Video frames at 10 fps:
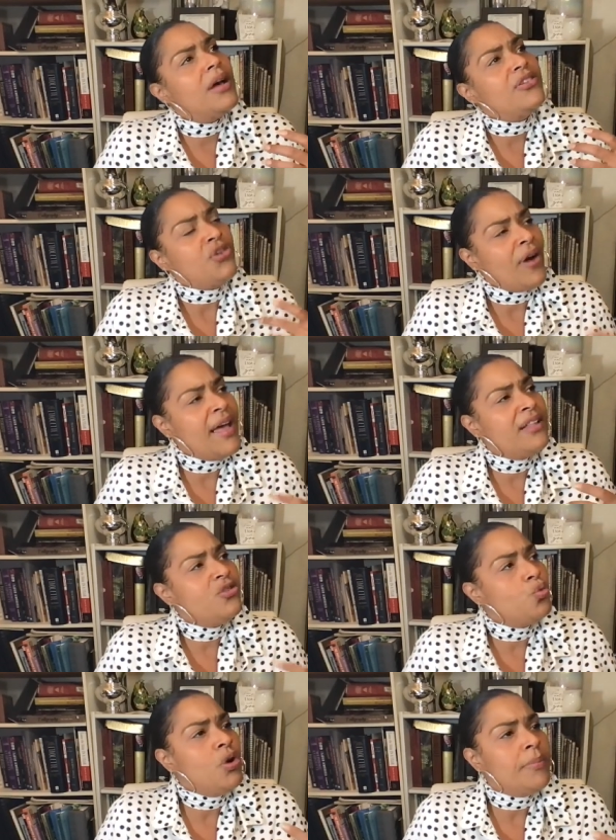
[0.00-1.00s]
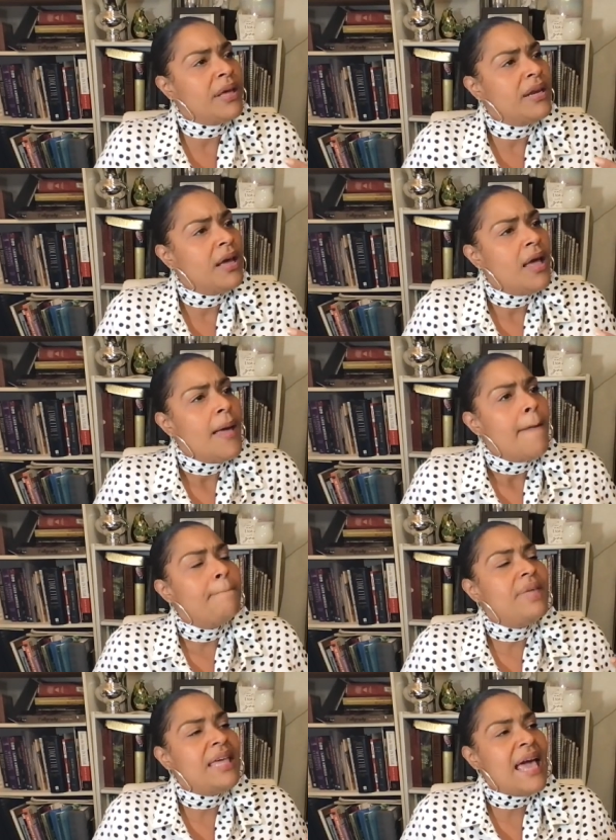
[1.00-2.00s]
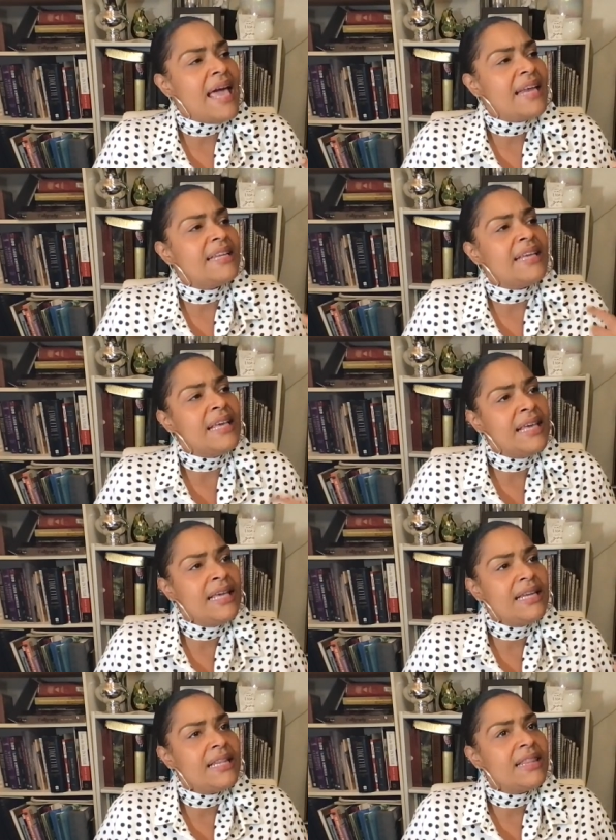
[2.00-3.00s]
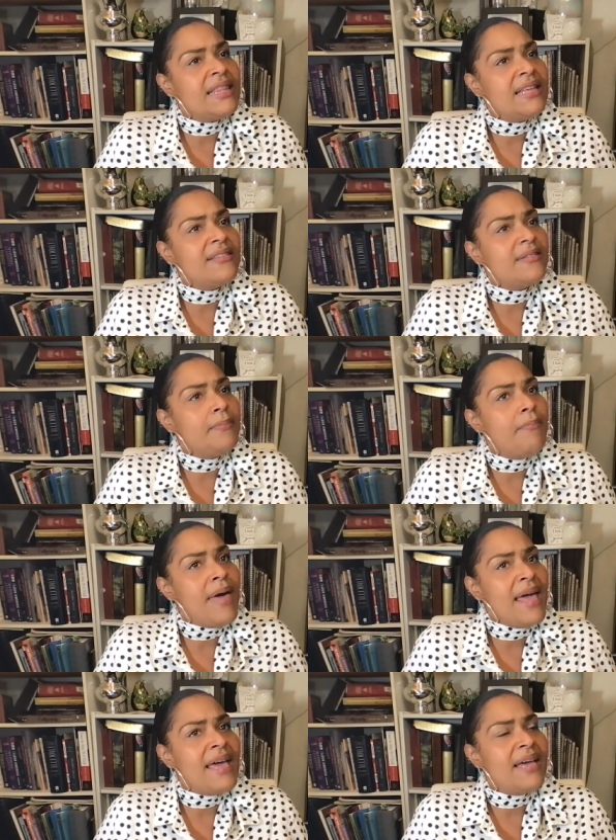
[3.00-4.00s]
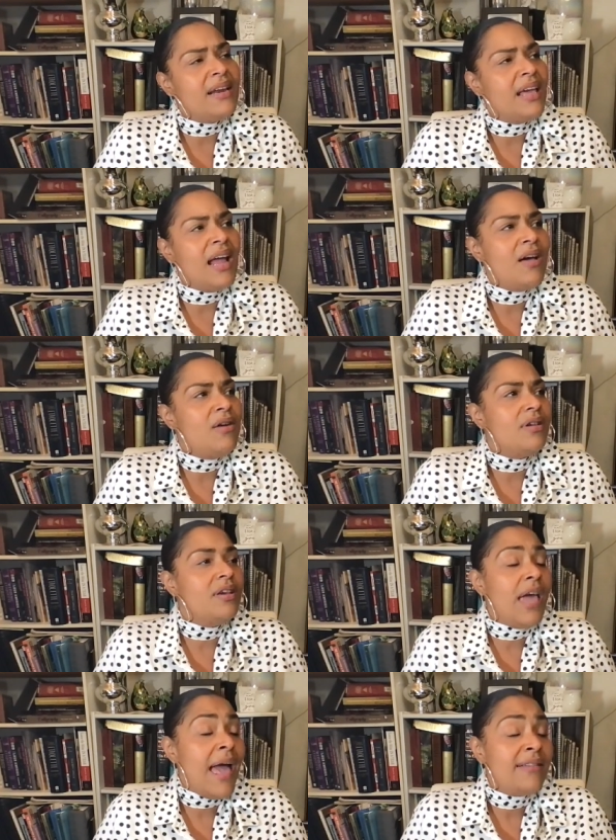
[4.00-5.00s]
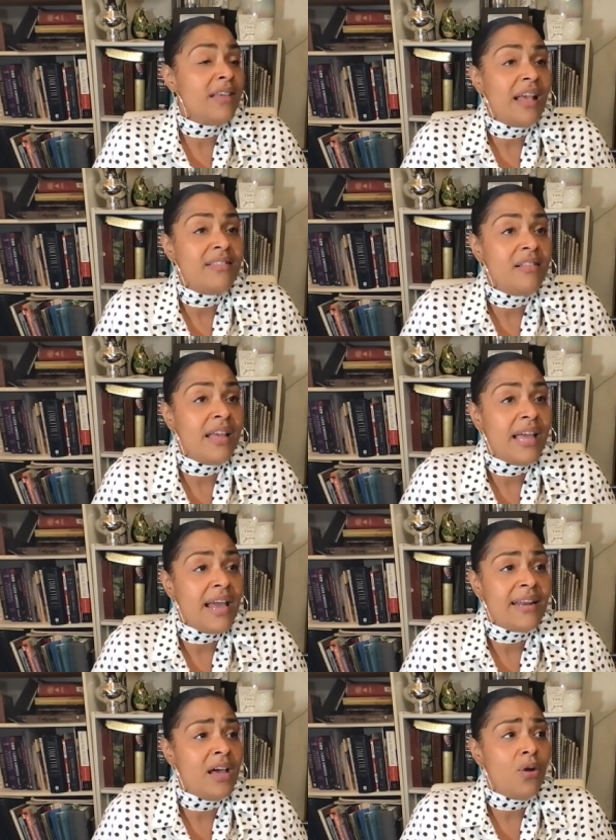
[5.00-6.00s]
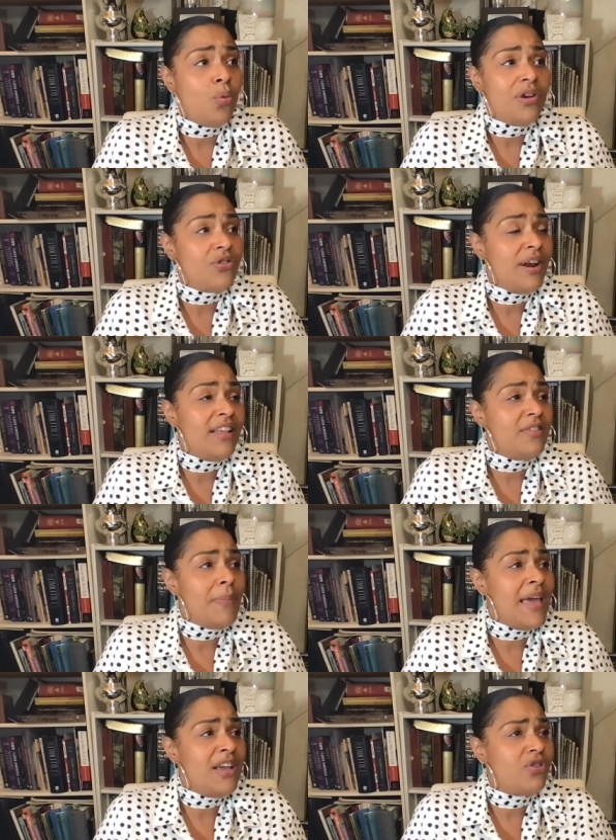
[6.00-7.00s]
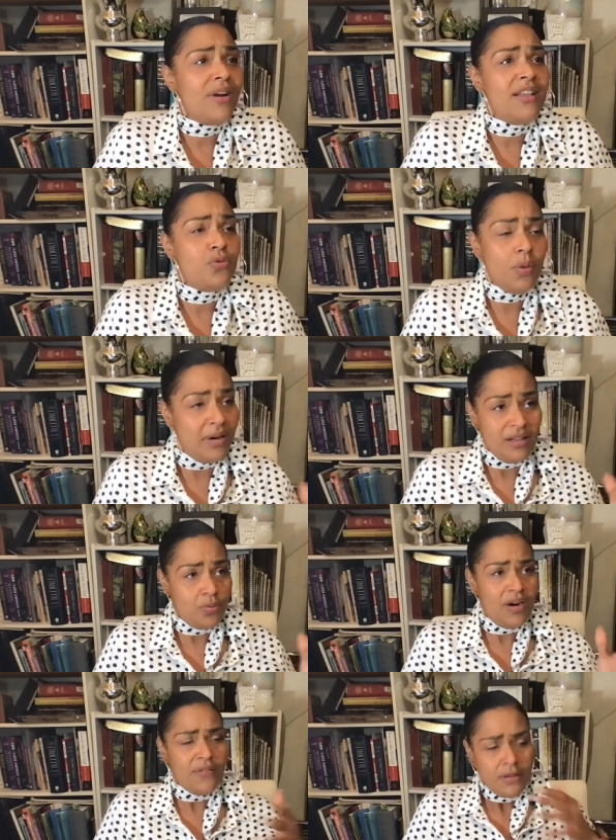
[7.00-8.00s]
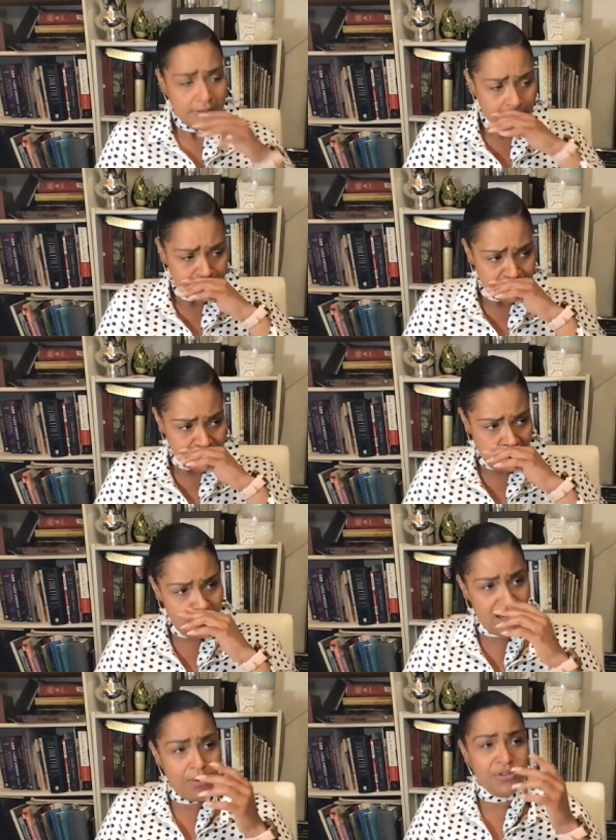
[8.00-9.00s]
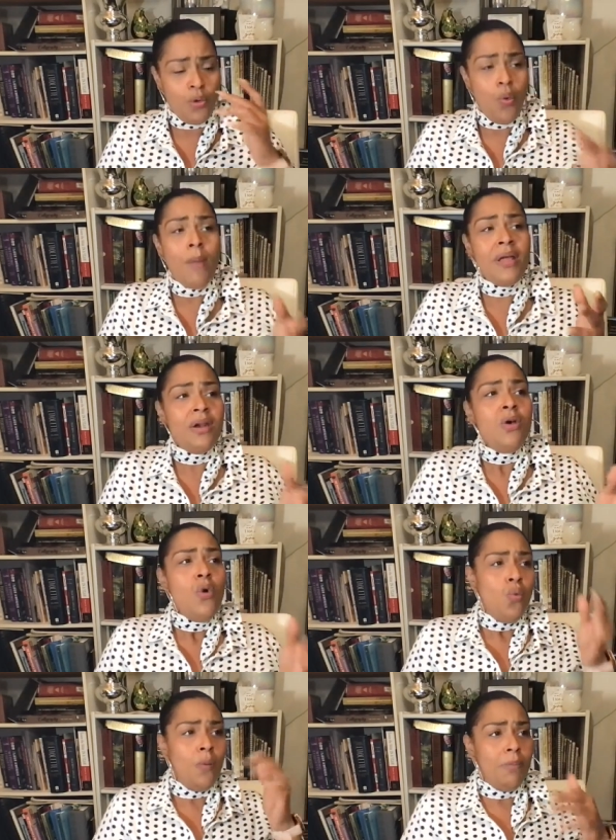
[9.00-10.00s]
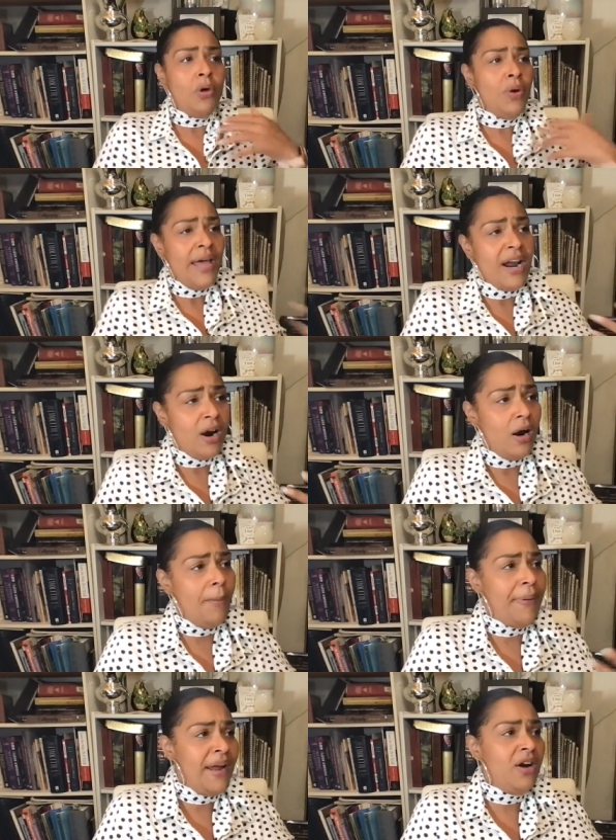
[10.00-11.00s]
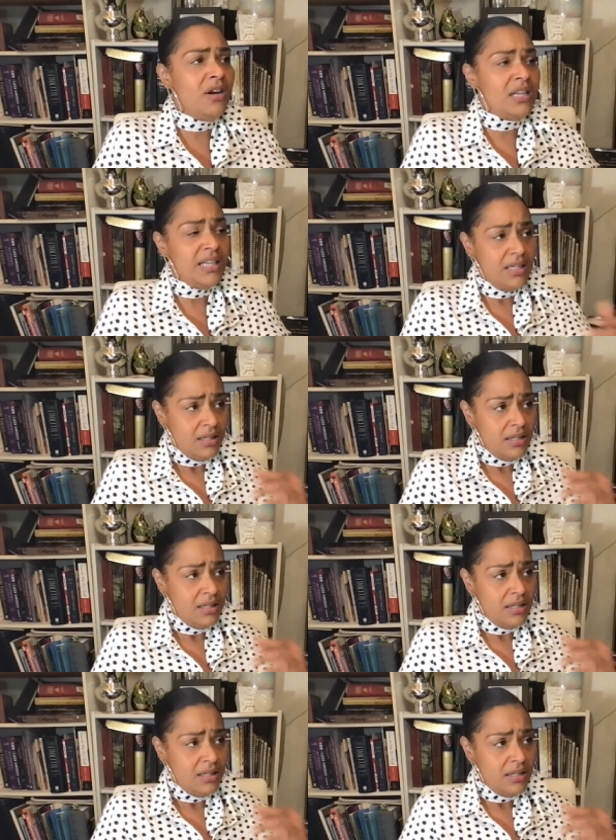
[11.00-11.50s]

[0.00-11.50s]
trans woman began to hit this man. And I don't actually, I still ain't got down what trans man, trans woman is, whatever. But it was a woman with blue hair, apparently